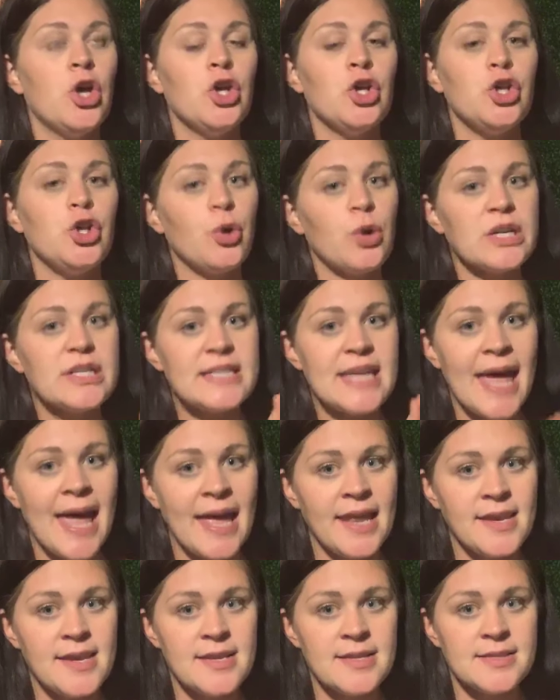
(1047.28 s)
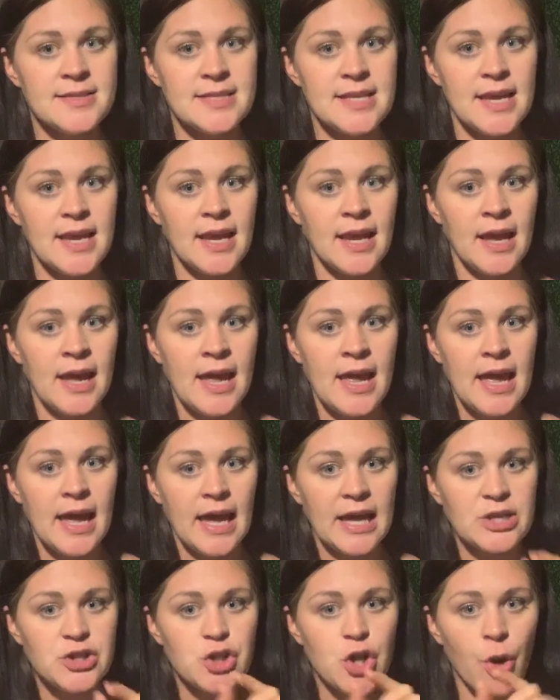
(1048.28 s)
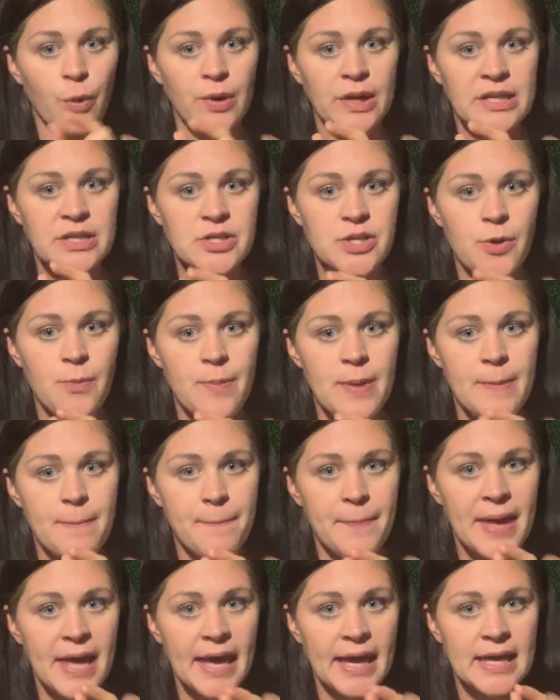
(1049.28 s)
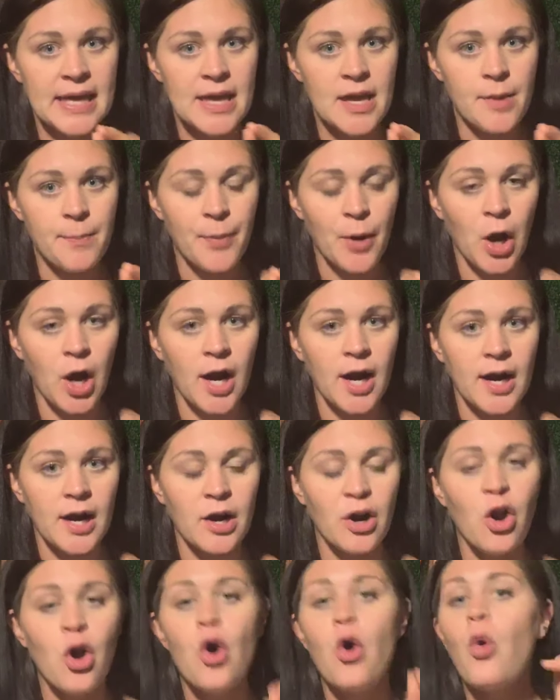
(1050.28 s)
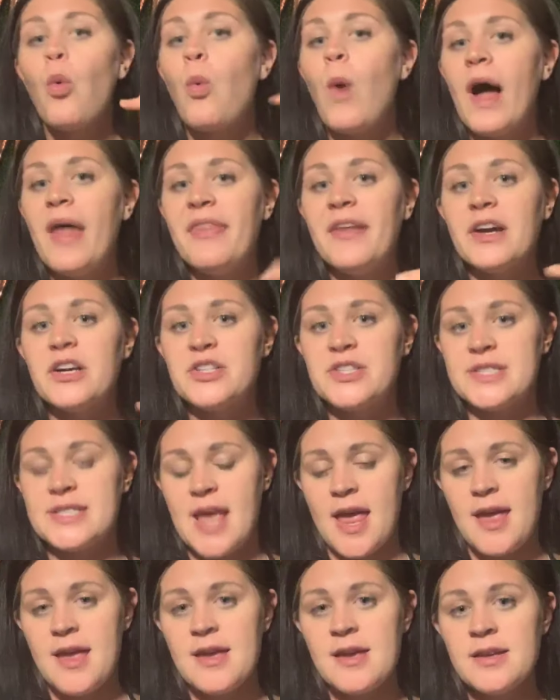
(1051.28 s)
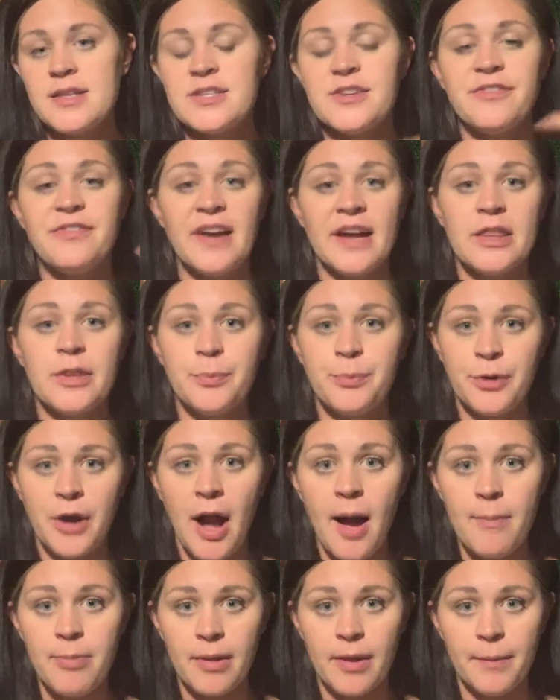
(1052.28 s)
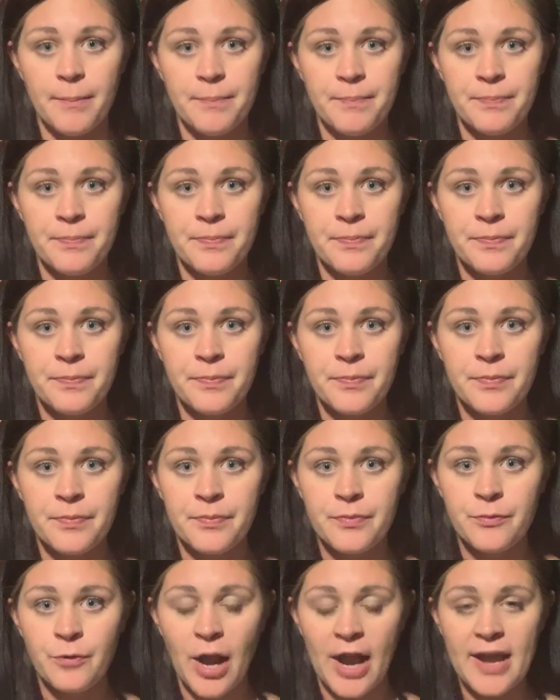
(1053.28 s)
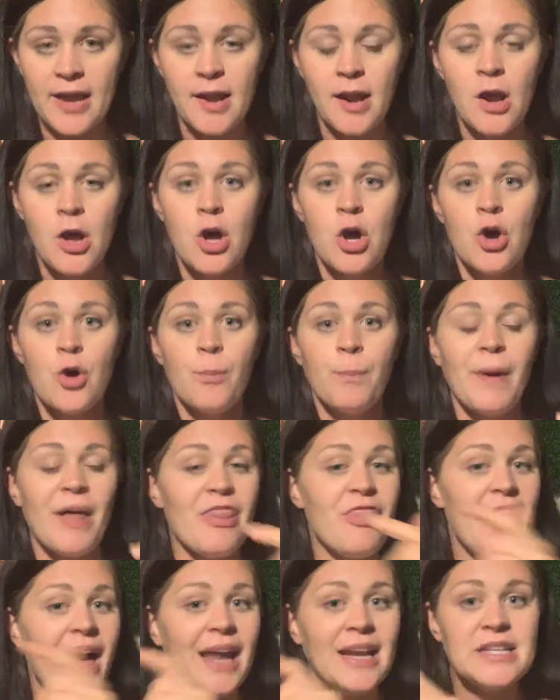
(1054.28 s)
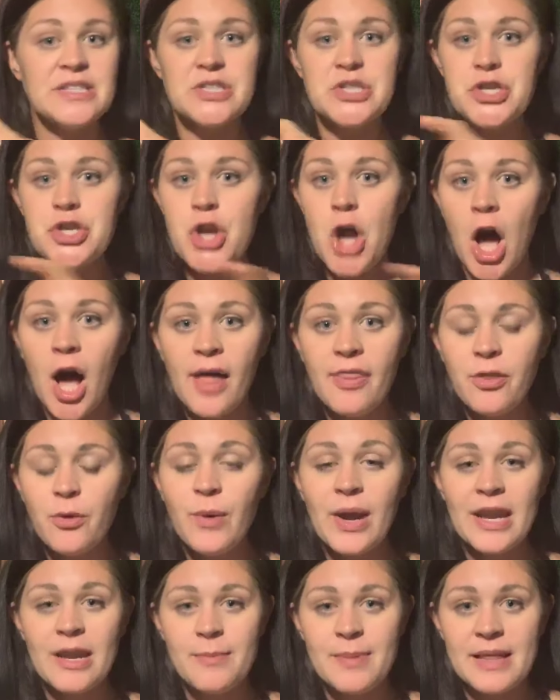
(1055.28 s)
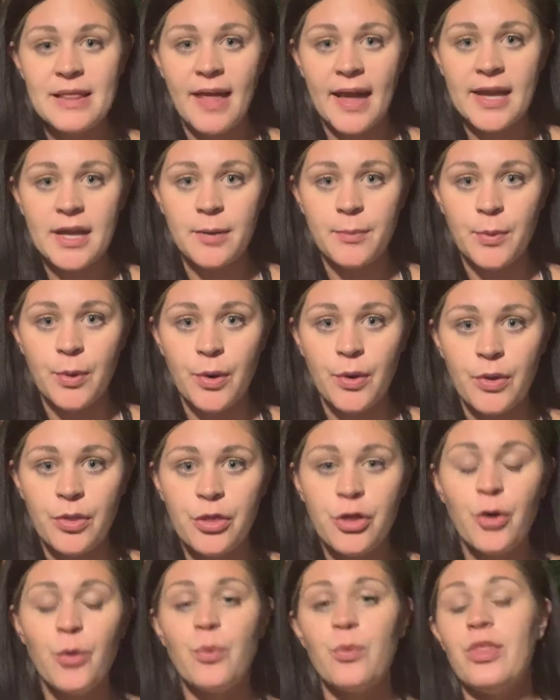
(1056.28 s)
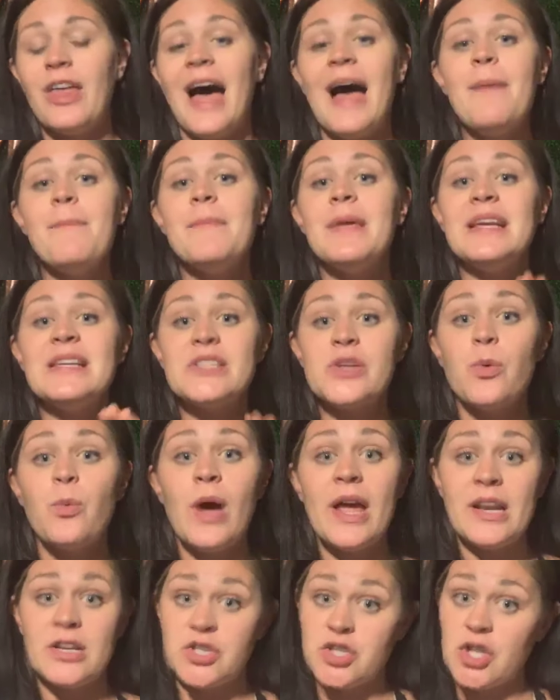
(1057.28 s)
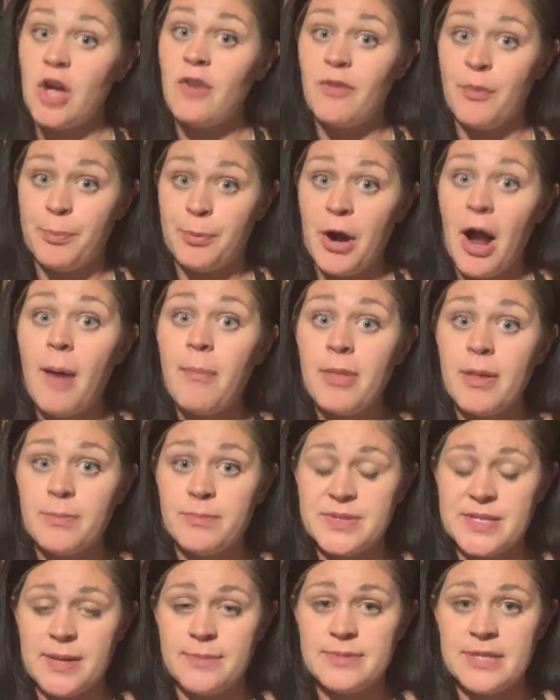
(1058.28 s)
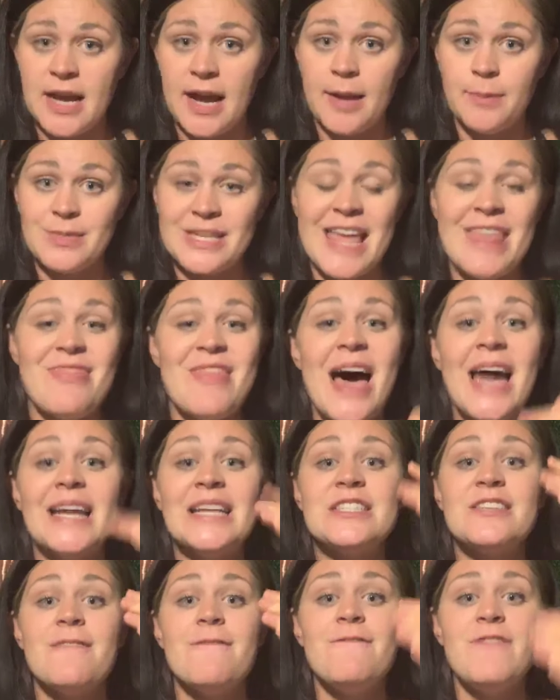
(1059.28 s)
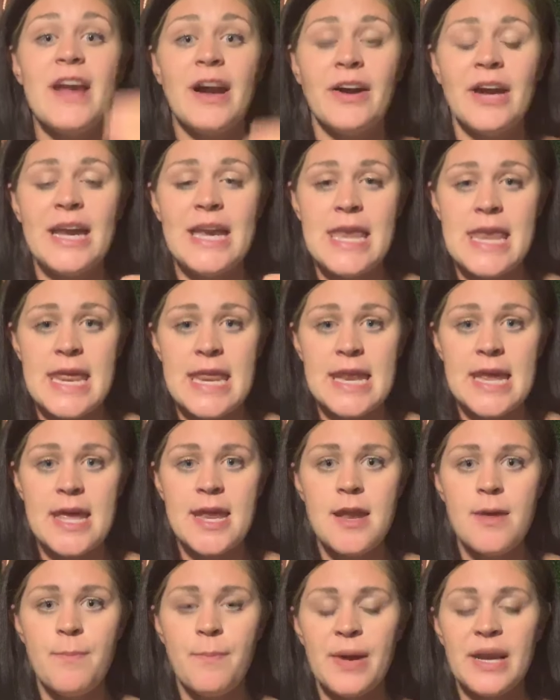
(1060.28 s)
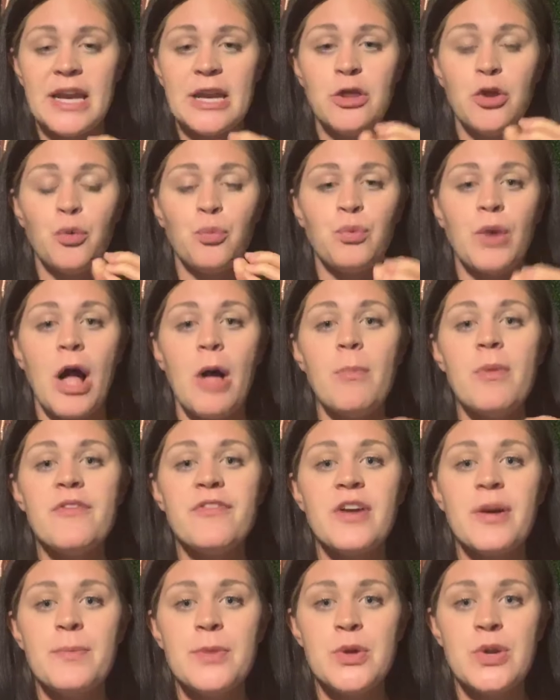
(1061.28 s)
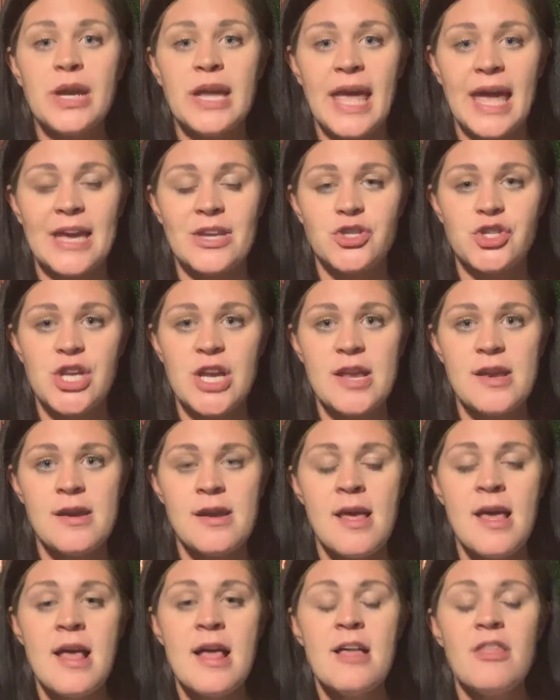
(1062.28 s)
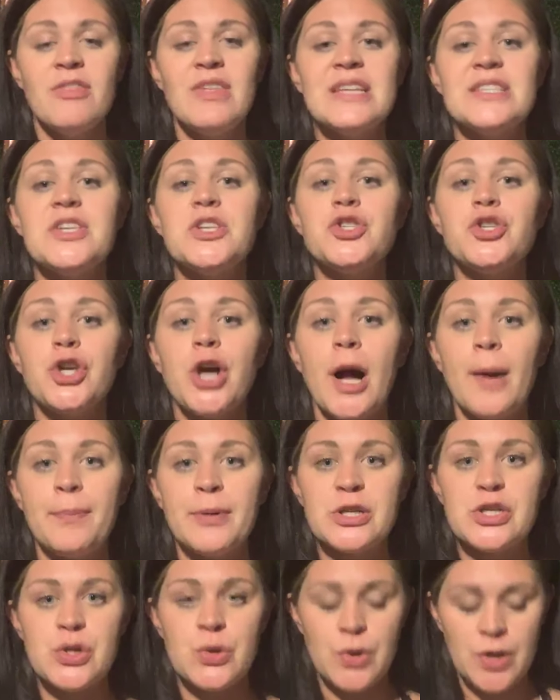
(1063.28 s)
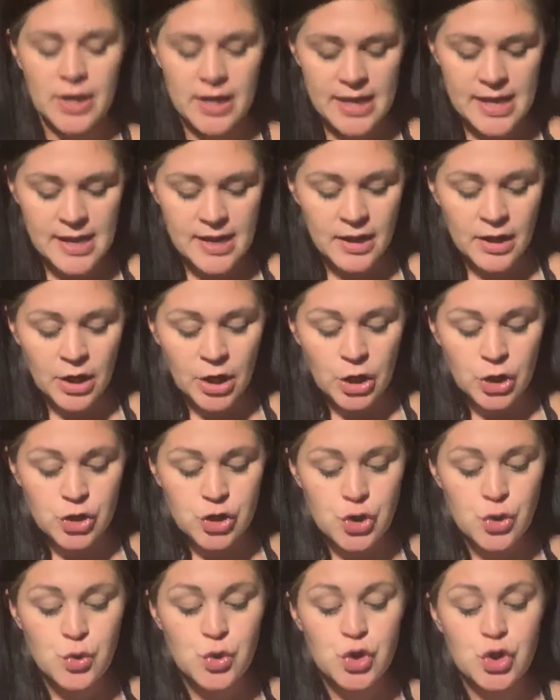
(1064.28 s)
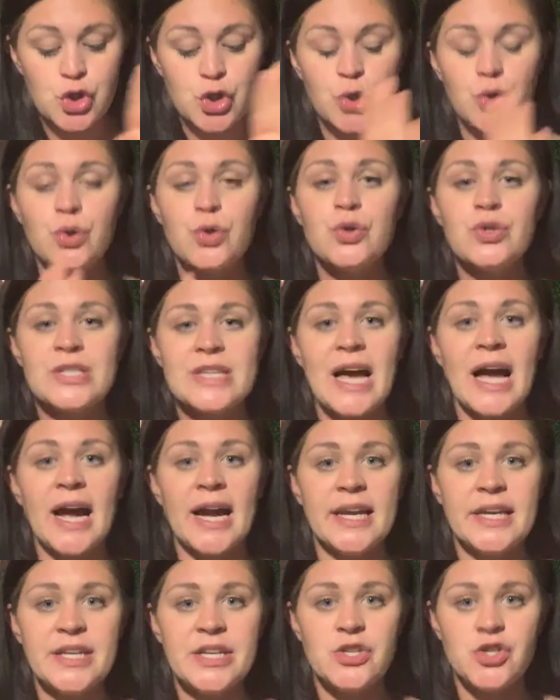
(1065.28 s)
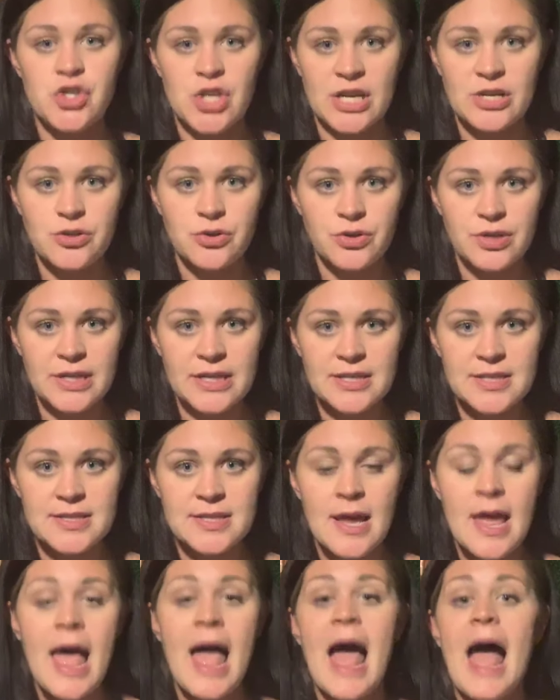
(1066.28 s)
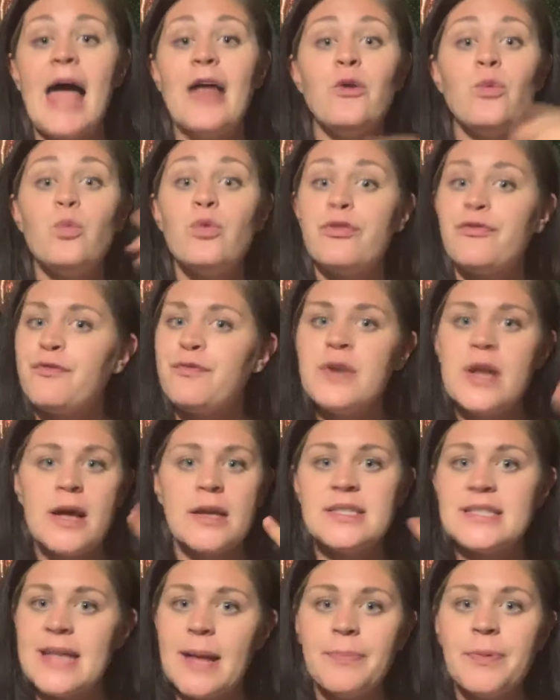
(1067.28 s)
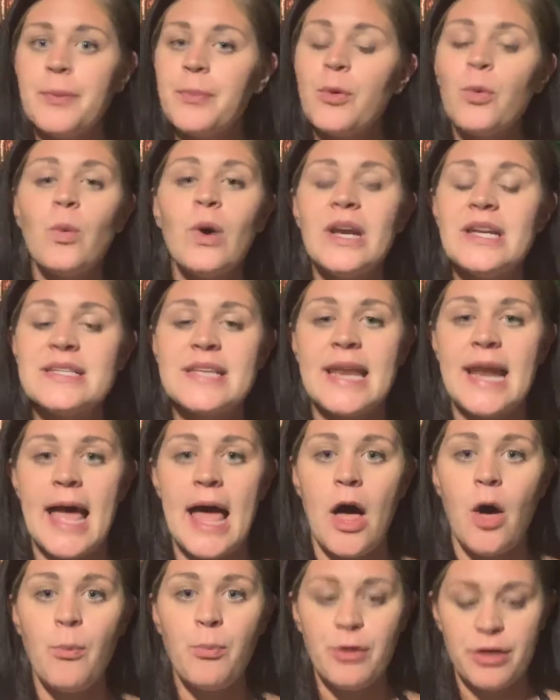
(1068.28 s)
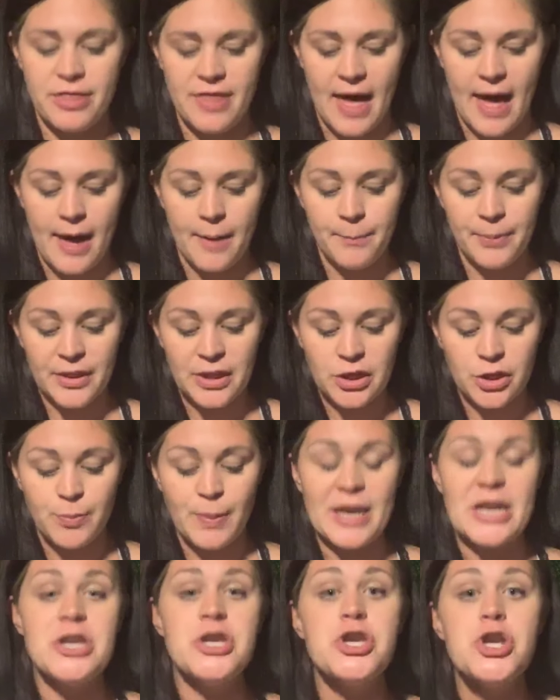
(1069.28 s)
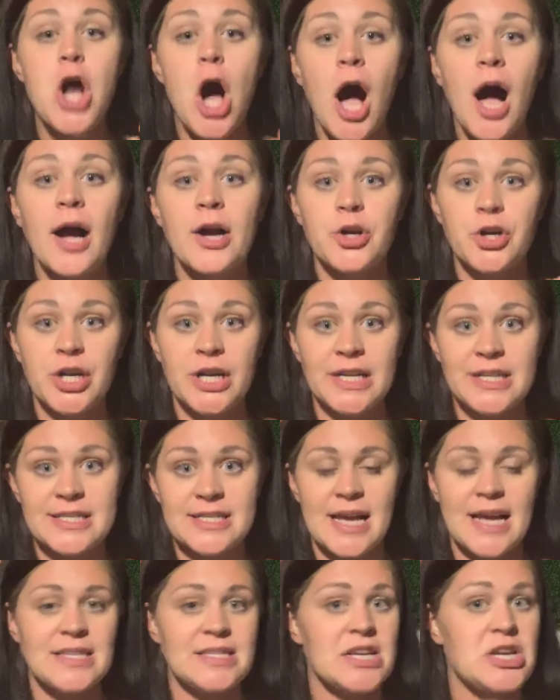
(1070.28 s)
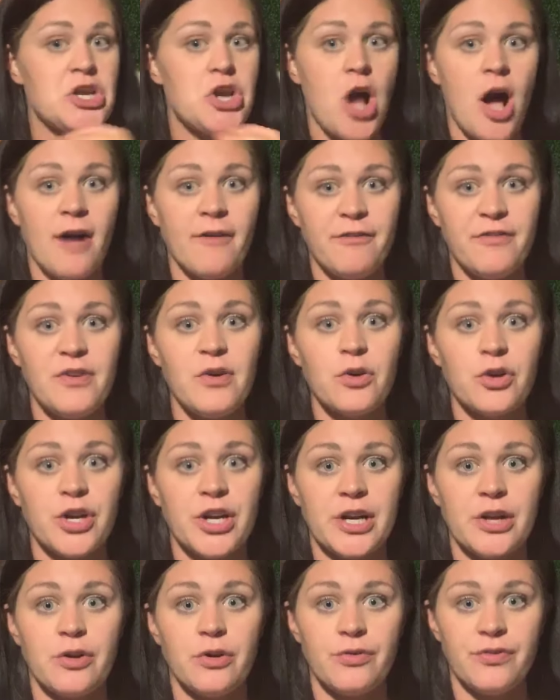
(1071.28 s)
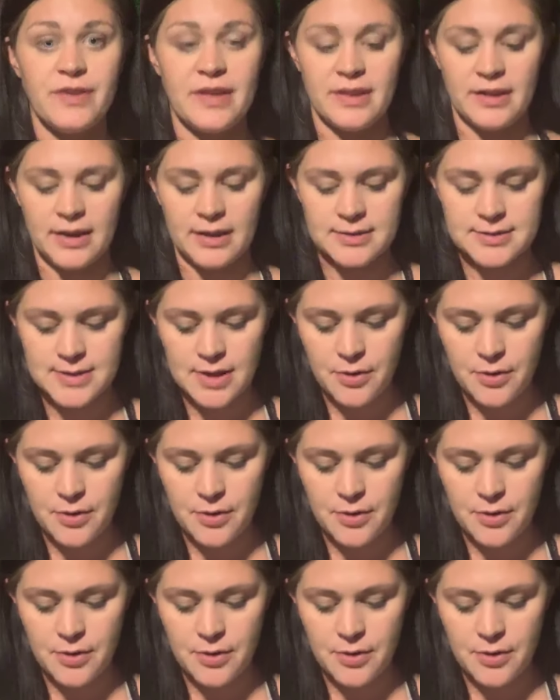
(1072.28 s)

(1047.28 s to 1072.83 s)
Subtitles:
Your tendency is going to be picking apart what they're saying to find the problem, right? But that is not the way to be likable. That is a way to solve a problem sometimes, and that is very needed. But in the realm of communication, this is your opportunity to choose kind and gentleness. And step number one is gonna help with that, but not criticize and not feel critical feelings.